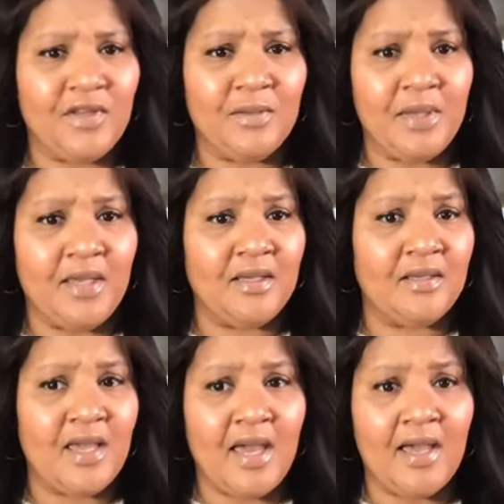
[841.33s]
paying
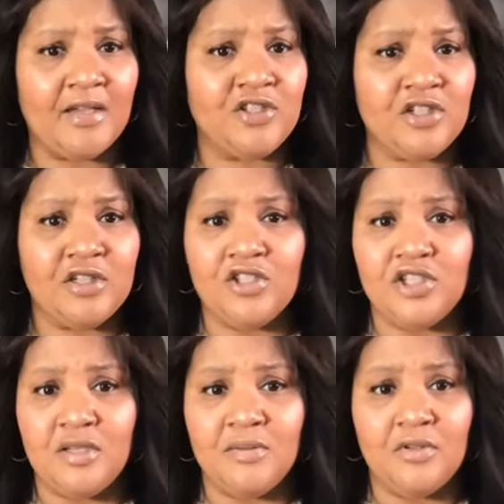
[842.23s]
cash? Is
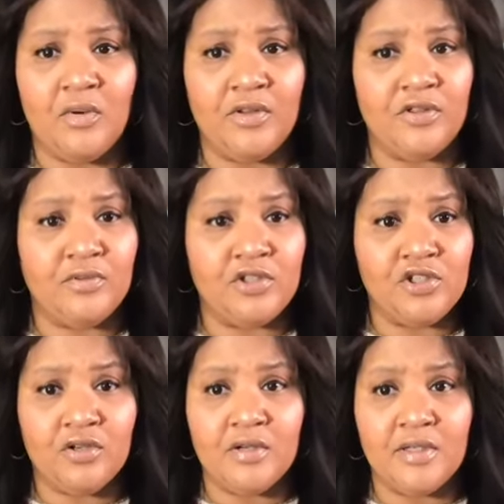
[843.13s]
she going through
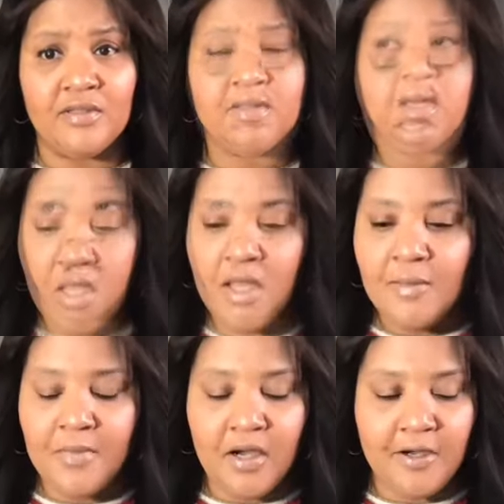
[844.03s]
insurance?
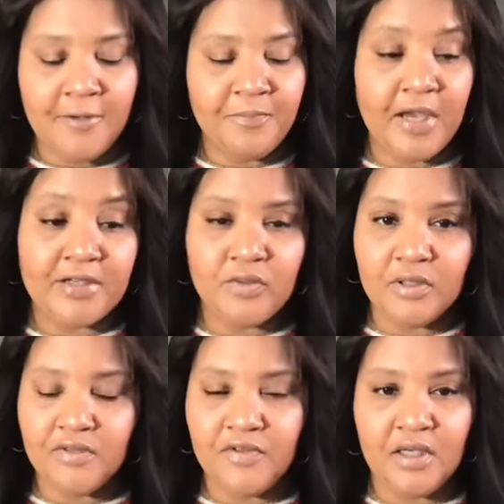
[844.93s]
But Um, back to
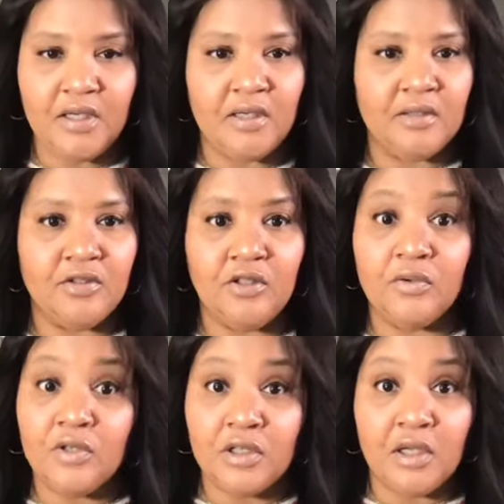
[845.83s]
Olivia, you know,
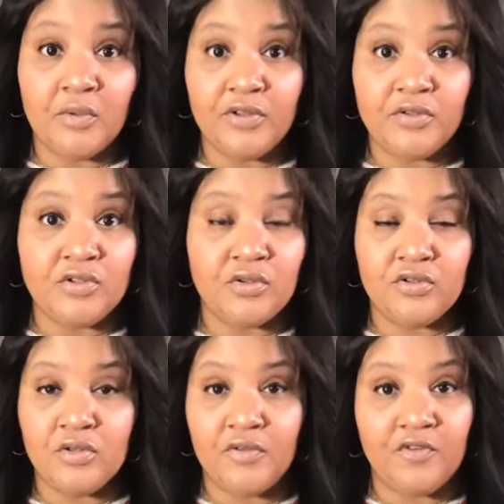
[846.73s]
good luck with your
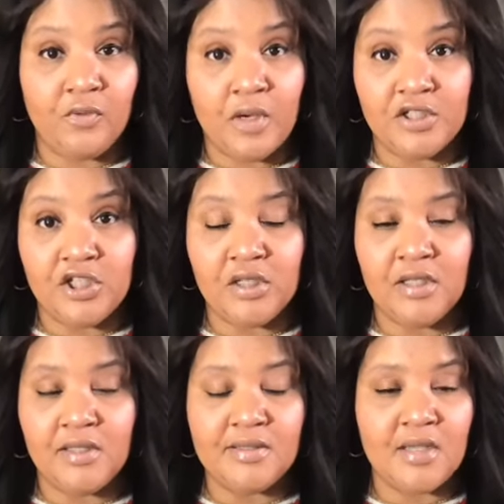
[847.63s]
surgery. If you're watching
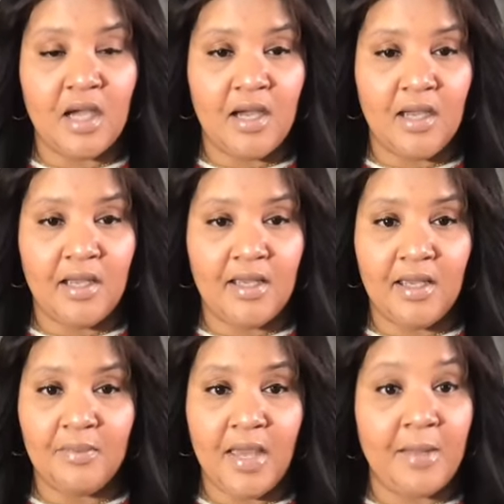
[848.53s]
this, I
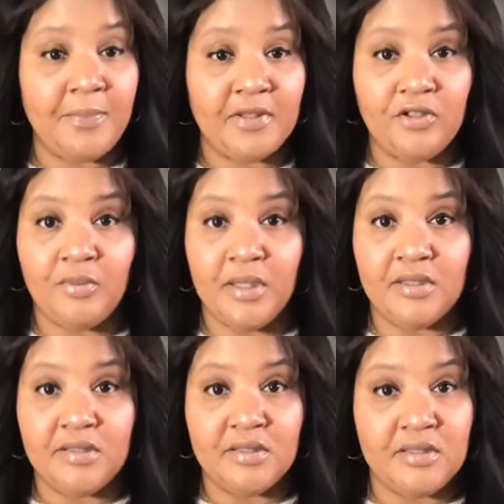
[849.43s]
am happy that you made
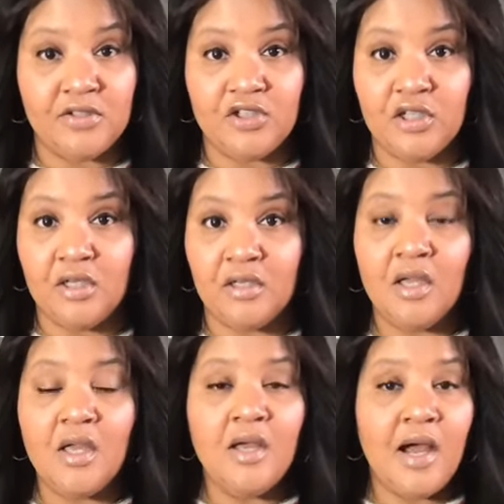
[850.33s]
the decision.
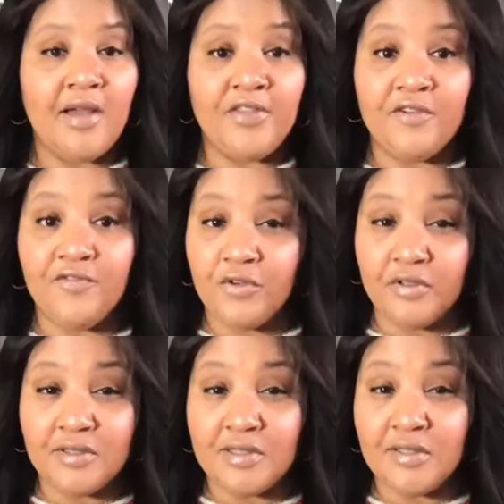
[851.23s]
I think
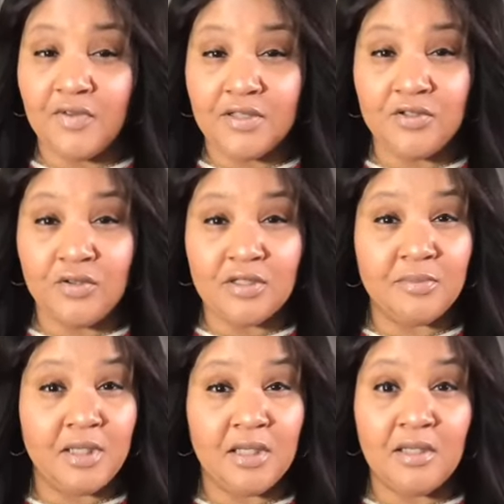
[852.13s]
vertical sleeve
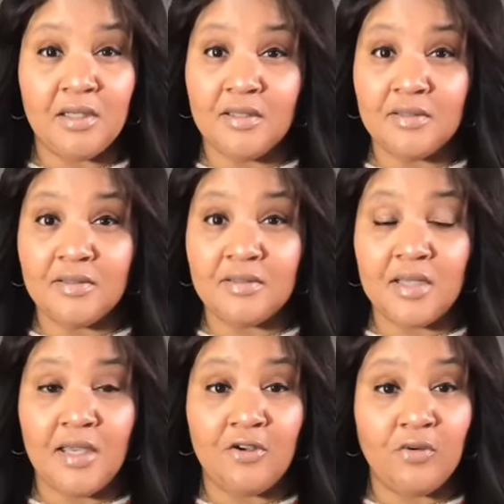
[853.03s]
gastrectomy is
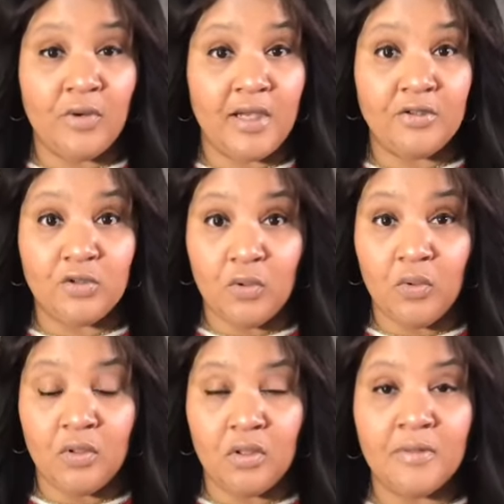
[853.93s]
a great
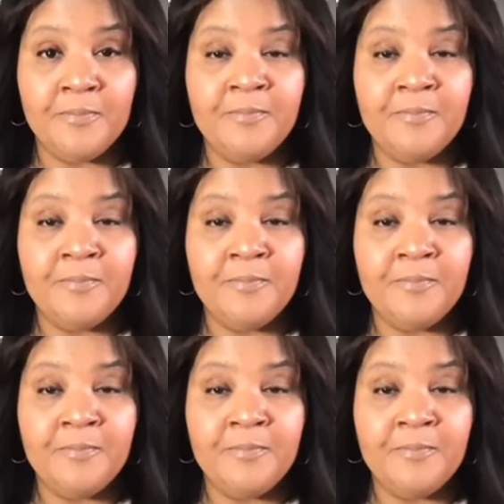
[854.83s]
tool,